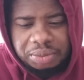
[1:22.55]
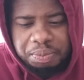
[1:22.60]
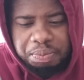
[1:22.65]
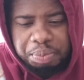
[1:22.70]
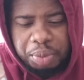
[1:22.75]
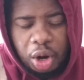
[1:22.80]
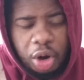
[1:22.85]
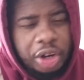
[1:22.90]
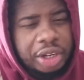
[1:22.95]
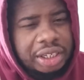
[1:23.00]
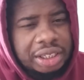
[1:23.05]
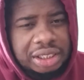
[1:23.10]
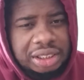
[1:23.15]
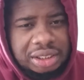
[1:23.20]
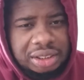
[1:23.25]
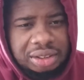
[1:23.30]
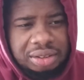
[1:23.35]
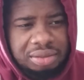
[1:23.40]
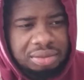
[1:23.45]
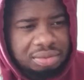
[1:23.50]
barky,
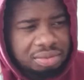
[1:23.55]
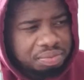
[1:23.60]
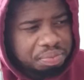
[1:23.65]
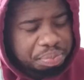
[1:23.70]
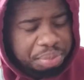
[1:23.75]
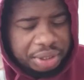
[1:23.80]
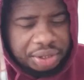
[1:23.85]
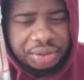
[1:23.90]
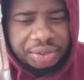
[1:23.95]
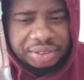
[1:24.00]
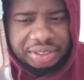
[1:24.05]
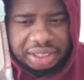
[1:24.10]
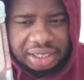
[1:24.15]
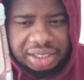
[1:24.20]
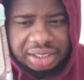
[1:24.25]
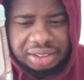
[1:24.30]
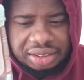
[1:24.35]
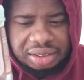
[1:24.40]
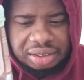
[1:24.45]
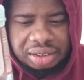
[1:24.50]
bitter
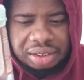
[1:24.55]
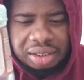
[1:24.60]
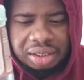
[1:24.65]
taste.